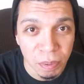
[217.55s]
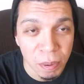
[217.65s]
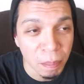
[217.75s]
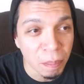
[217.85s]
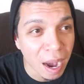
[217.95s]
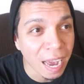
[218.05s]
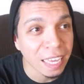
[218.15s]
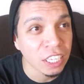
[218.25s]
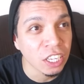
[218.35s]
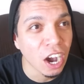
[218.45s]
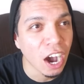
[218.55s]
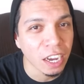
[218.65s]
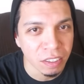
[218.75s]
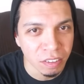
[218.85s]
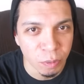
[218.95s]
but my
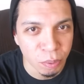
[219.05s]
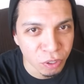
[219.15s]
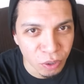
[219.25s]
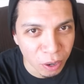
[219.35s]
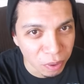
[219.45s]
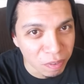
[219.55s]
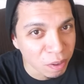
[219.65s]
God, does he portray one of